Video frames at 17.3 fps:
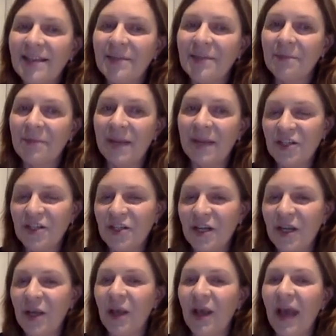
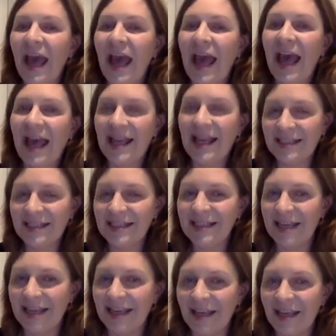matching
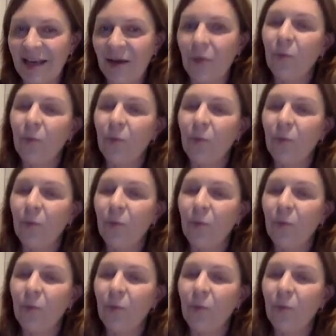ending,